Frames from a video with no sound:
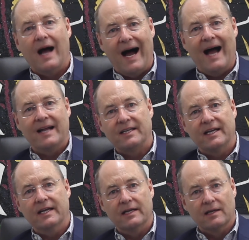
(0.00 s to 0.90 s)

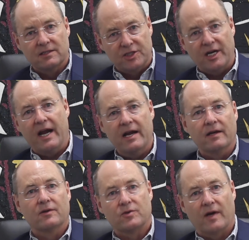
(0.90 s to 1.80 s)
IT
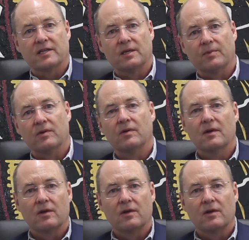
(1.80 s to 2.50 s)
chain traceable